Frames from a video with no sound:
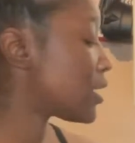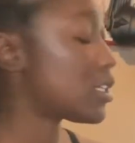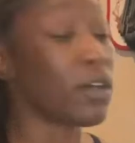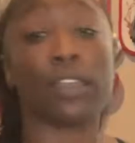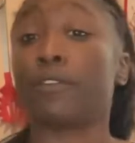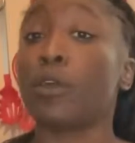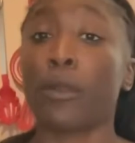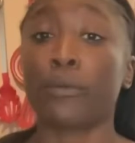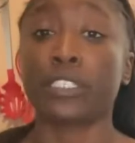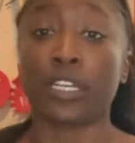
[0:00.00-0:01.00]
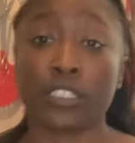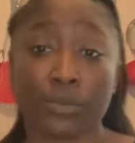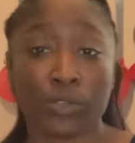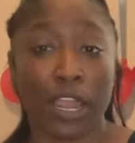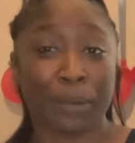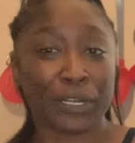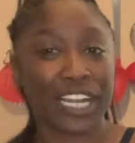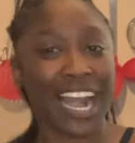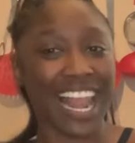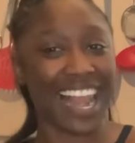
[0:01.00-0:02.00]
so if you are a returning subscriber,
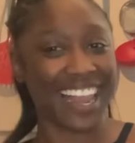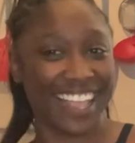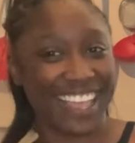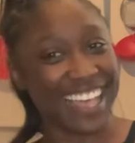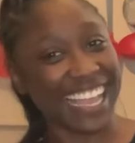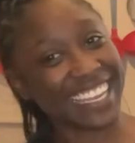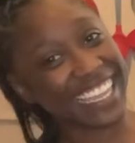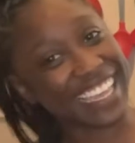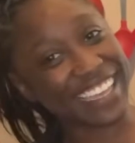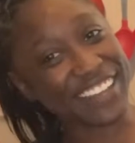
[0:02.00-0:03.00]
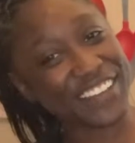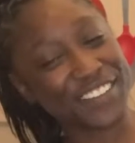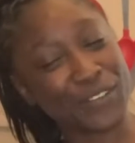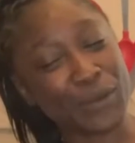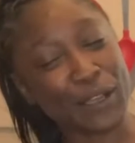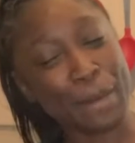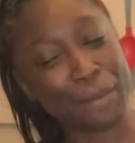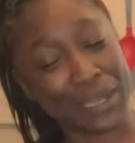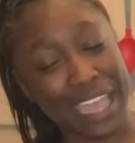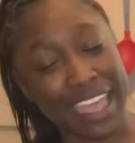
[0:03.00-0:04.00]
hi love, welcome
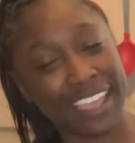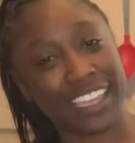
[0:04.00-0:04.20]
back.